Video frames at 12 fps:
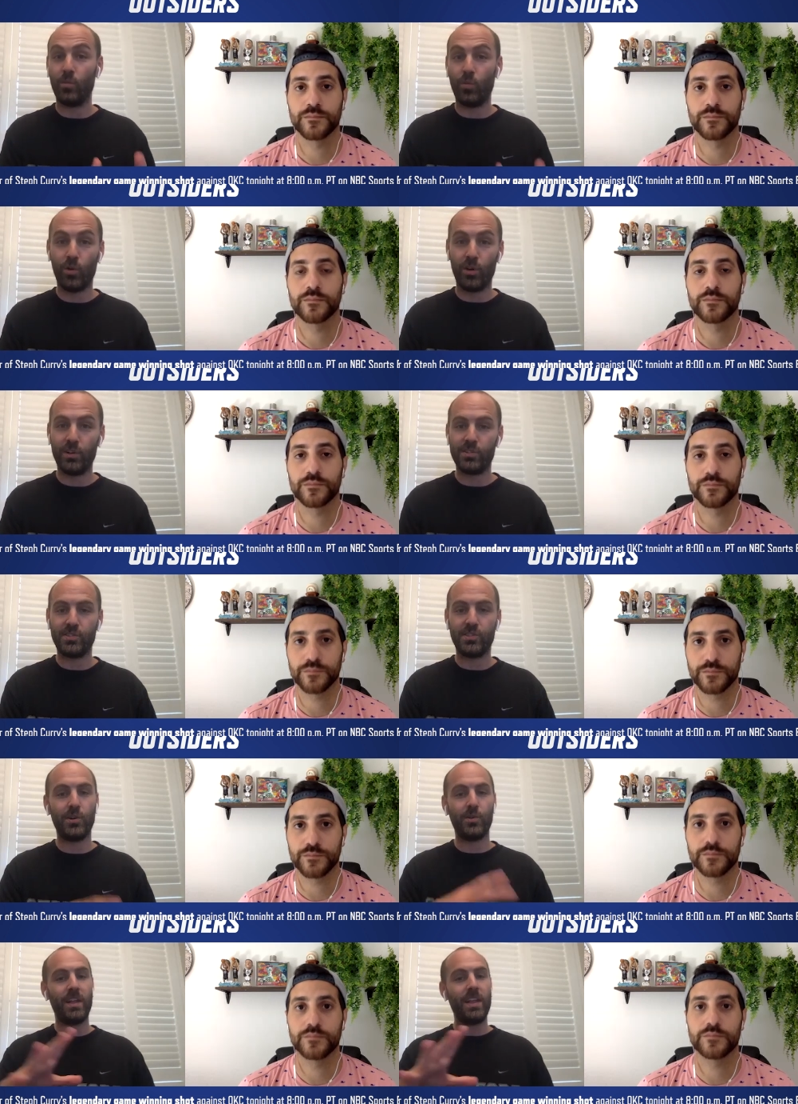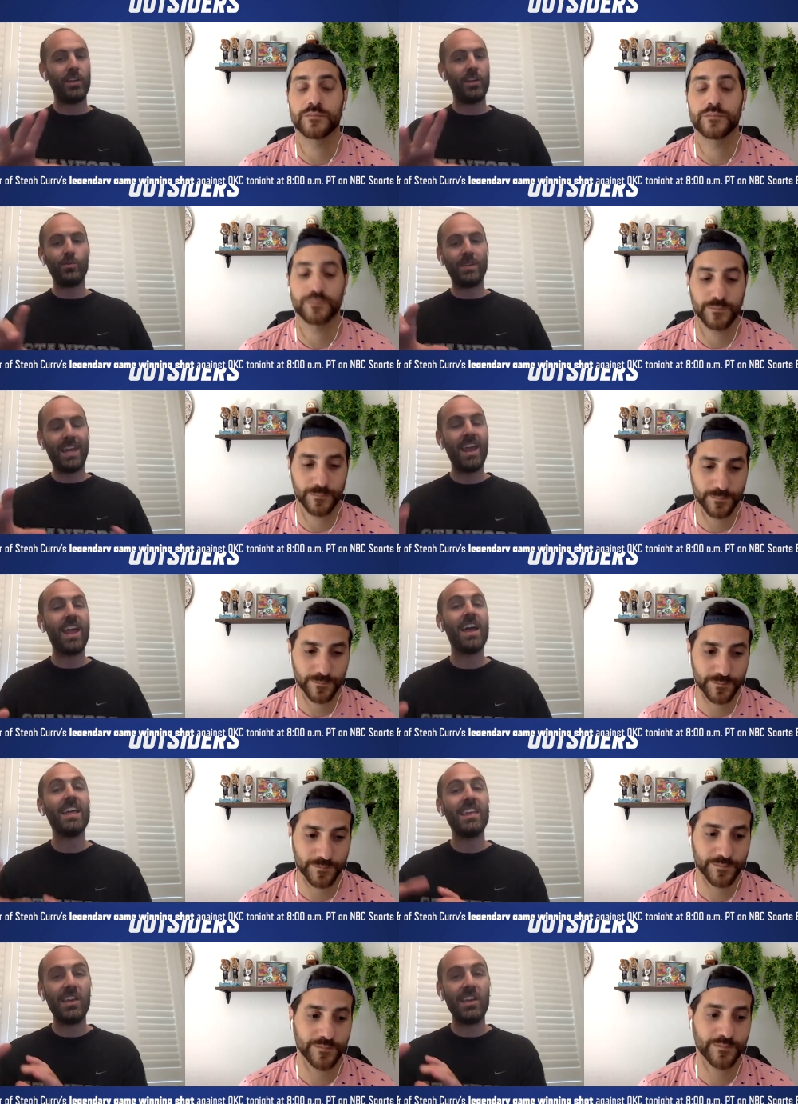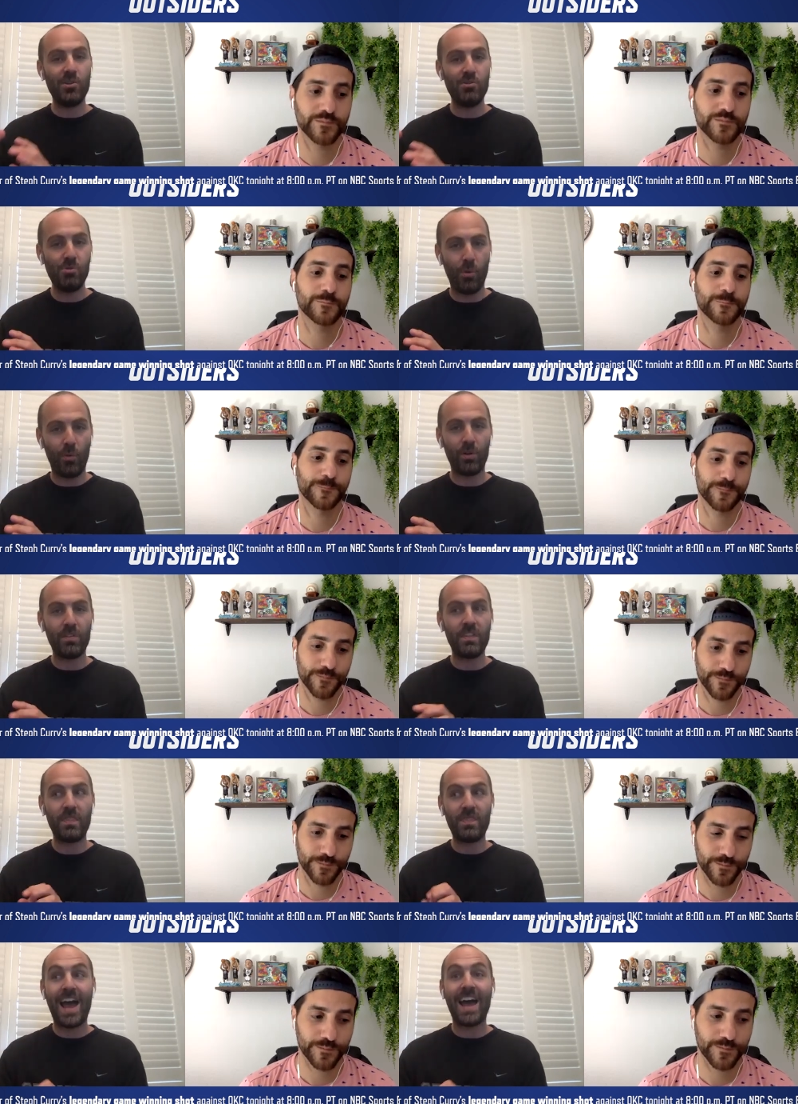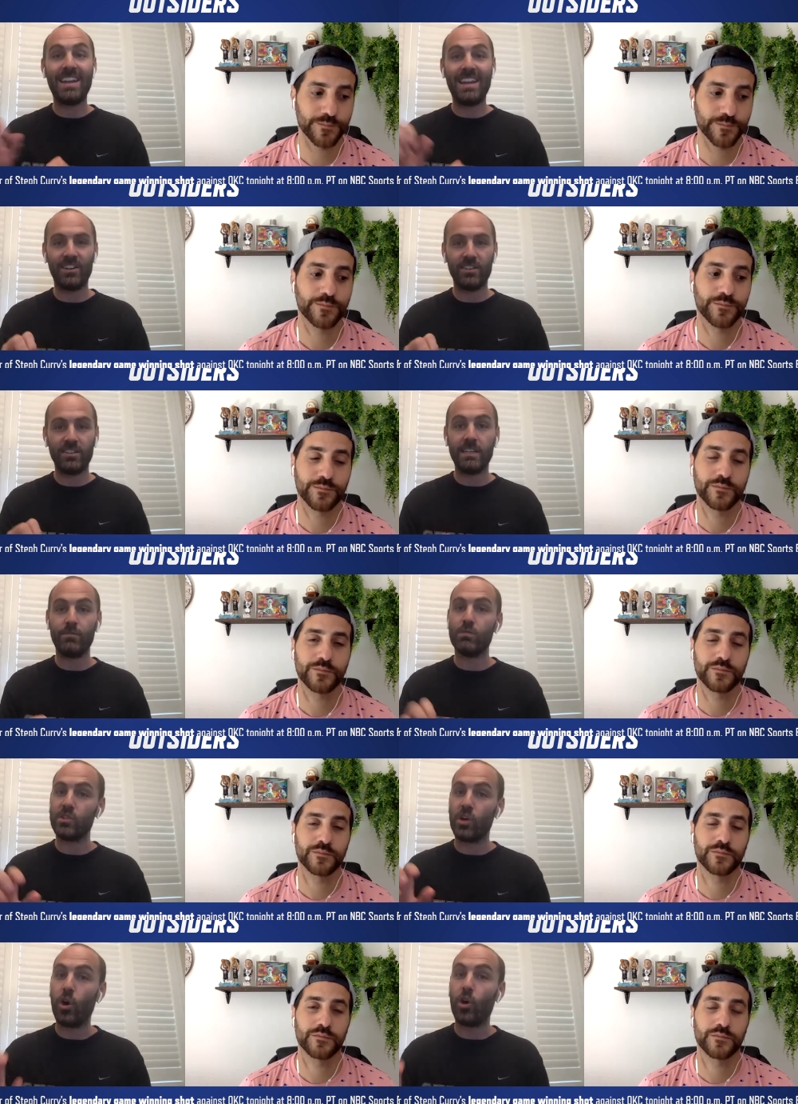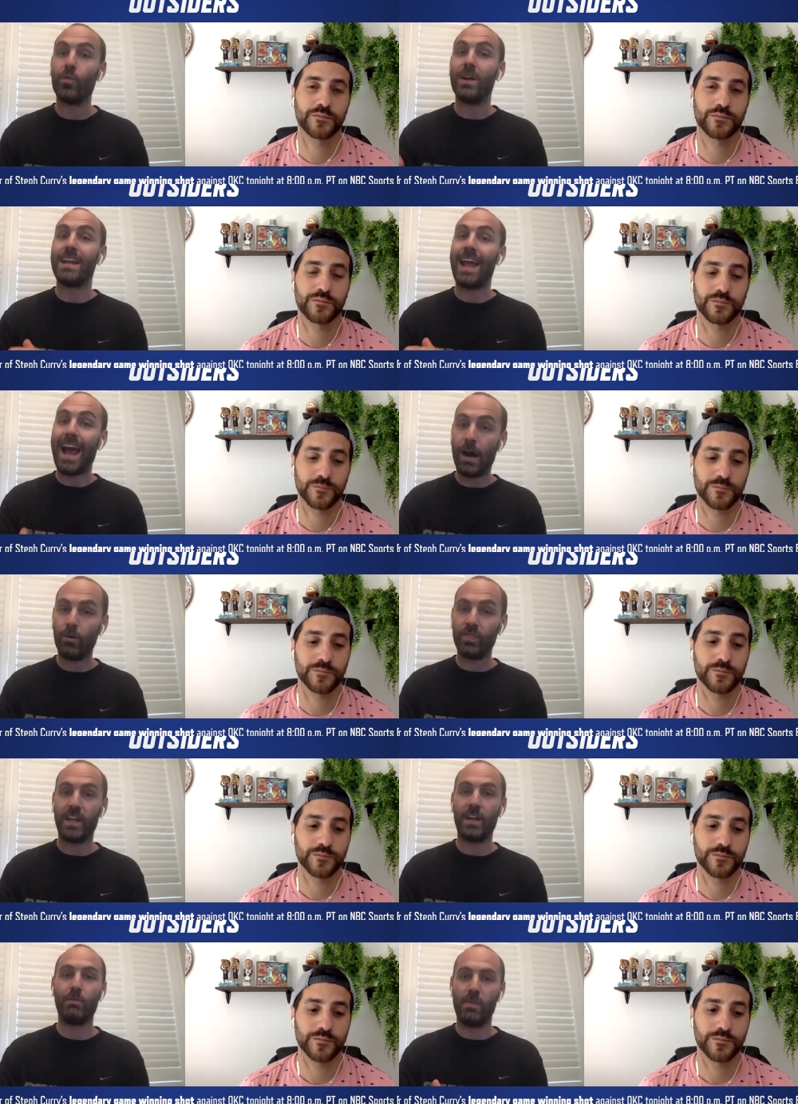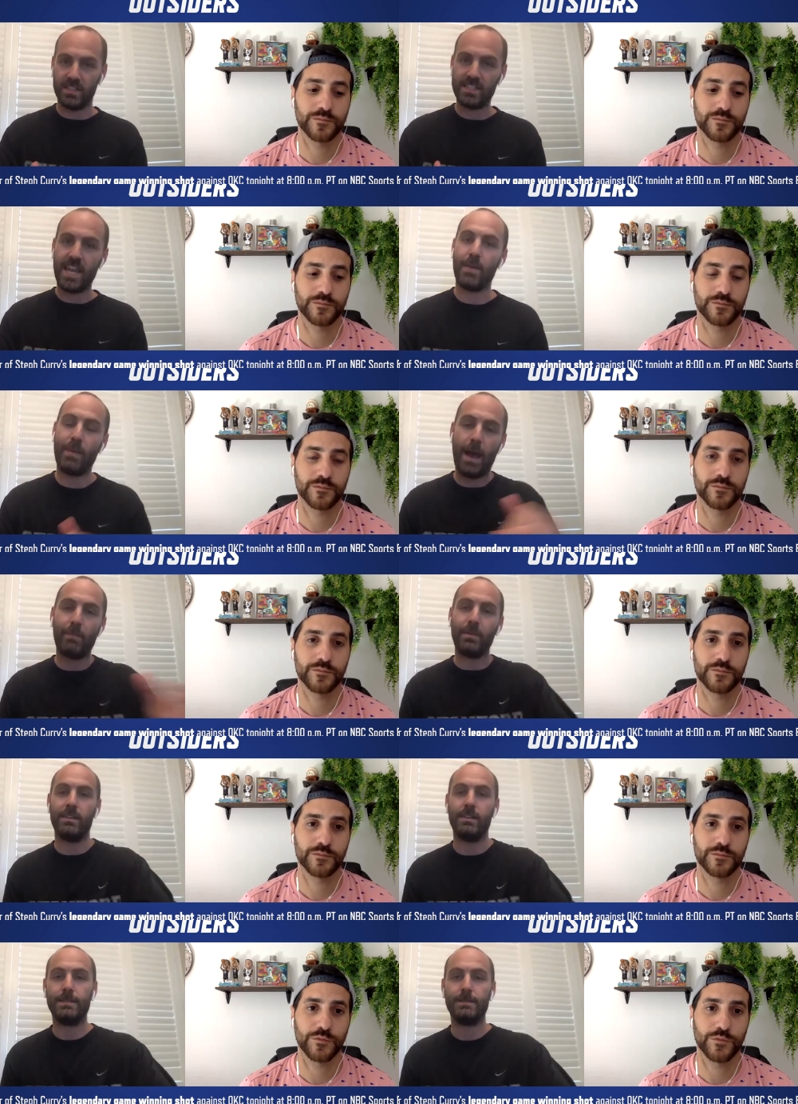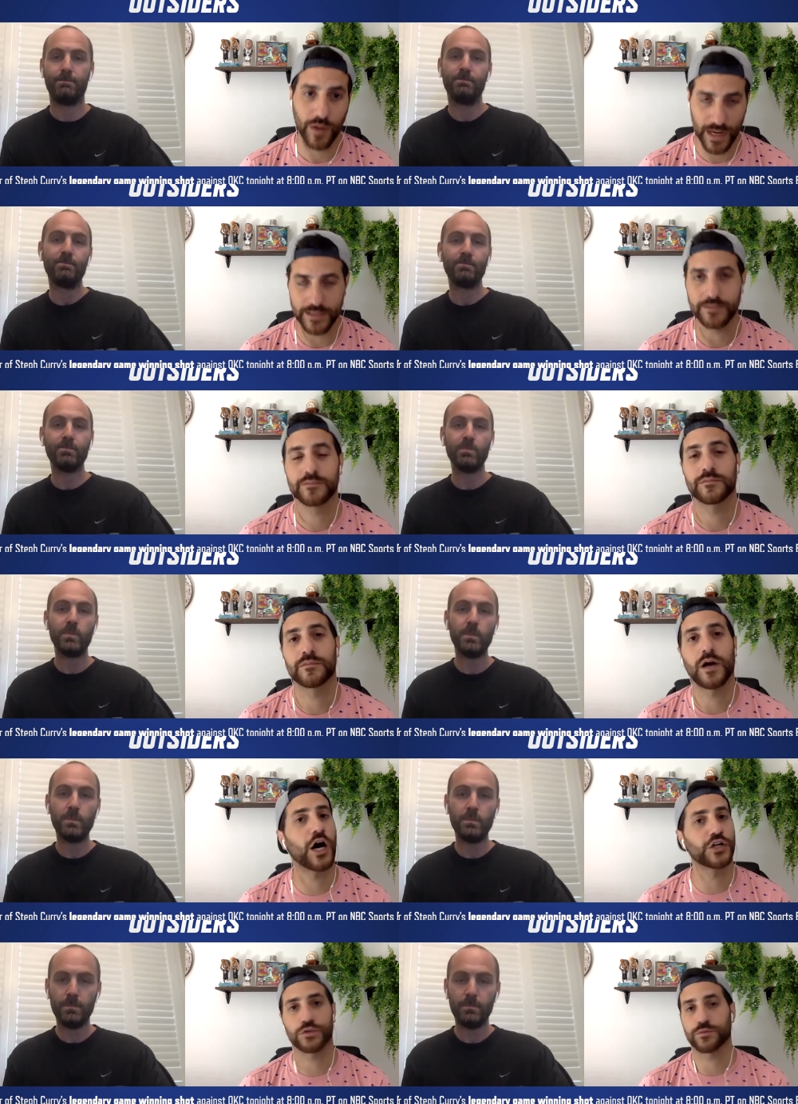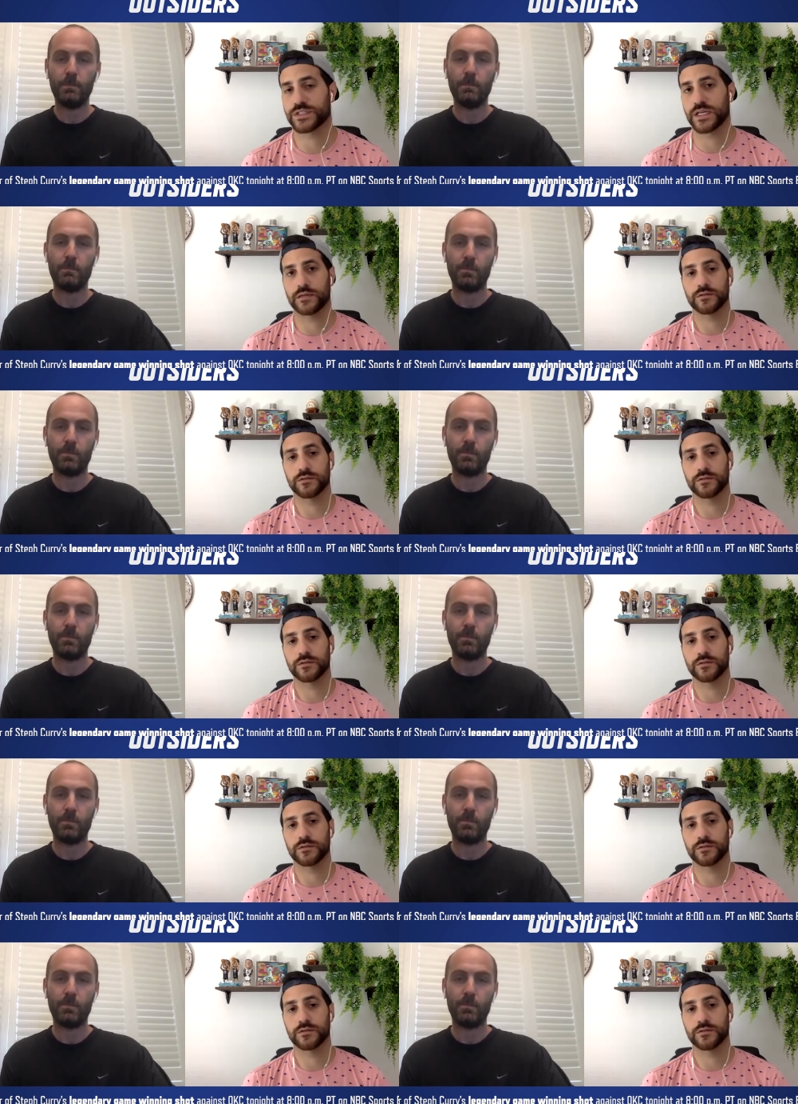Speaker 1: Warriors. So you can't ignore that that narrative was already out there when this game happened.
Speaker 2: Right. 100%.